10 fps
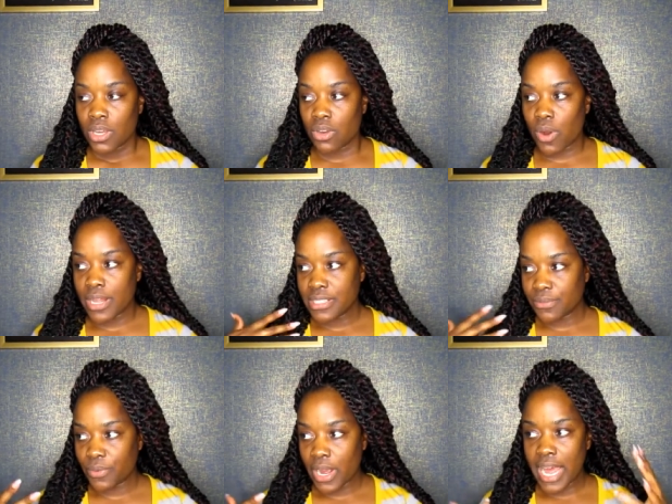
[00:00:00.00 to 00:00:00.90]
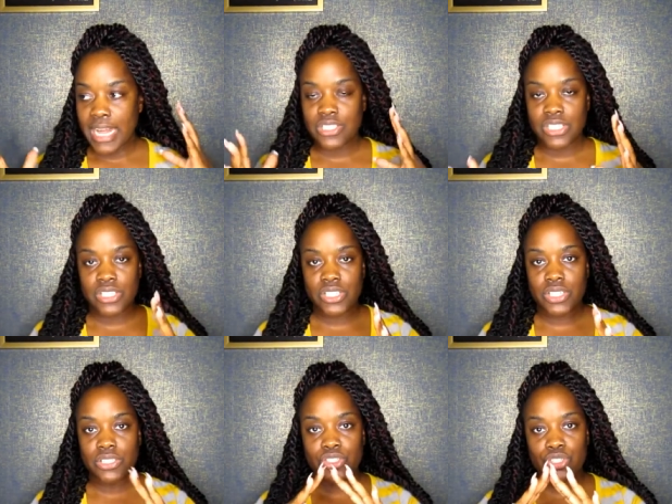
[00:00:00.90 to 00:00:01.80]
Across the front, I just
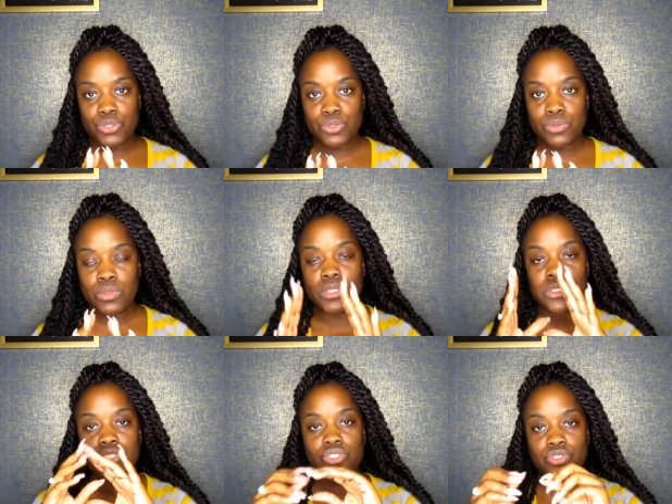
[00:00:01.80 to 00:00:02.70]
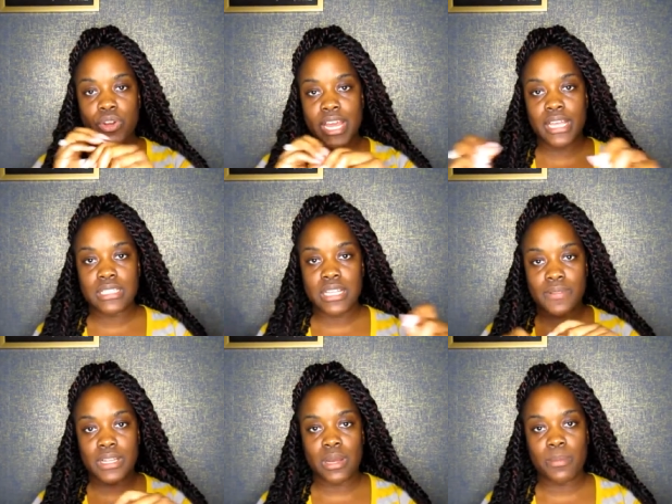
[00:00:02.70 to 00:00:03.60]
took 2 strands of
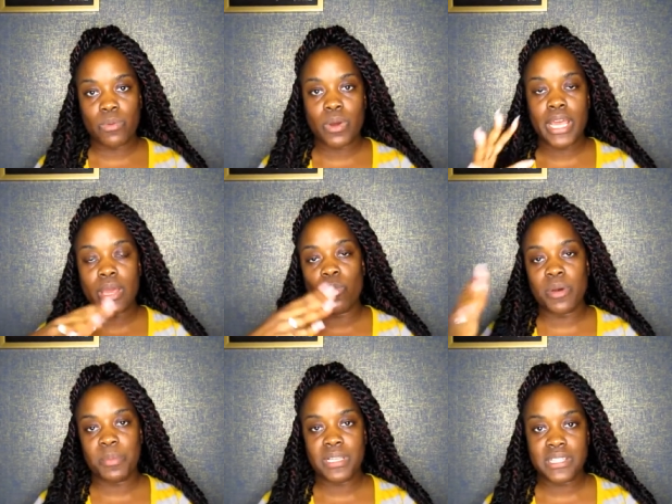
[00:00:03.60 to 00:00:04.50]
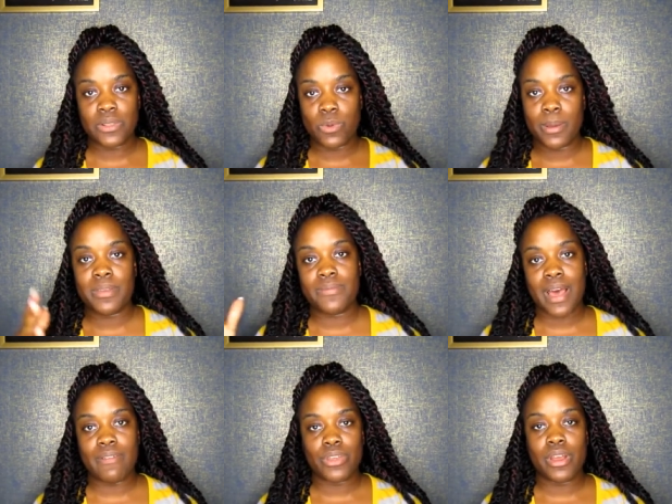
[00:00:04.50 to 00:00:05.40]
the number 1 and 1 piece of the 1B
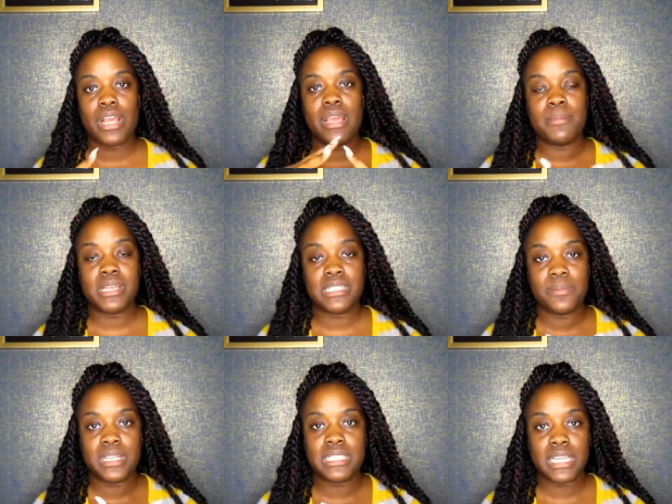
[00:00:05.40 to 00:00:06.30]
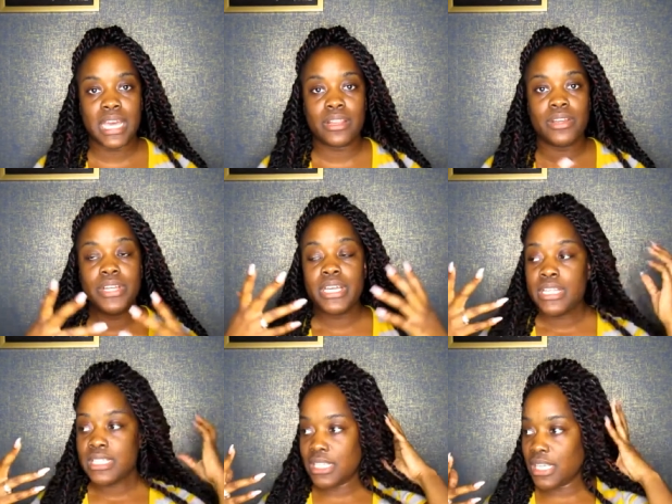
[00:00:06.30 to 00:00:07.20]
530 and mixed them in together
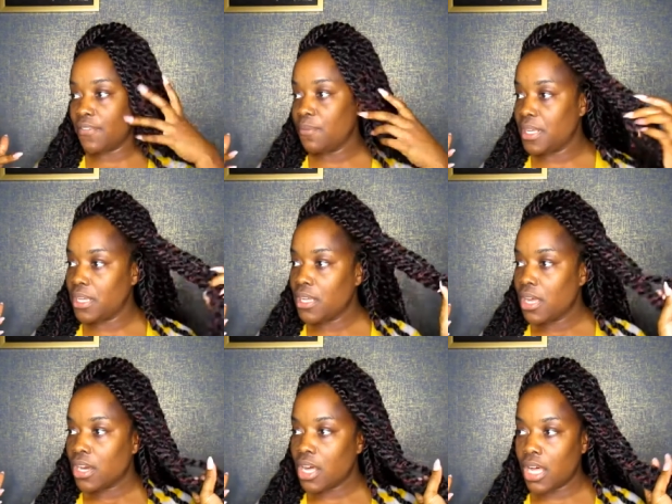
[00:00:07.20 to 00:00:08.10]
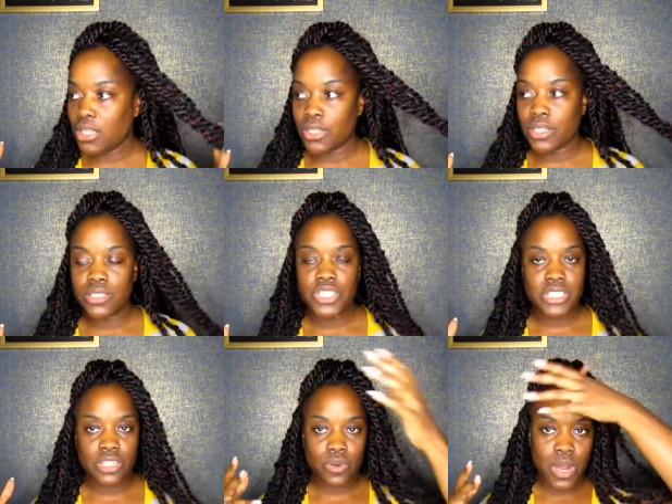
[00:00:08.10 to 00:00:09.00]
to give me color
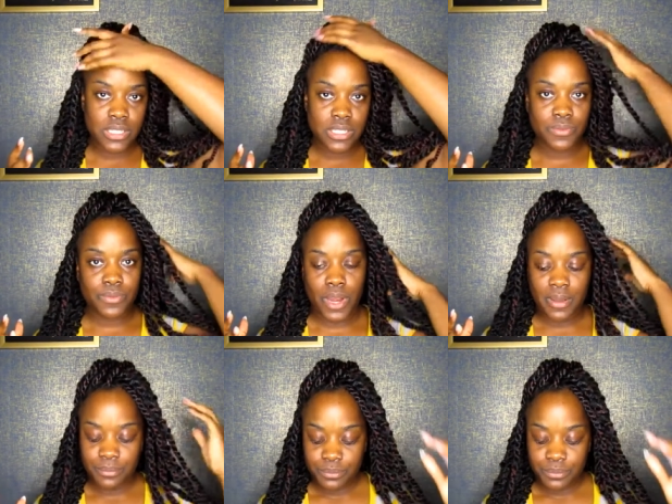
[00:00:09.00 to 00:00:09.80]
just across the front.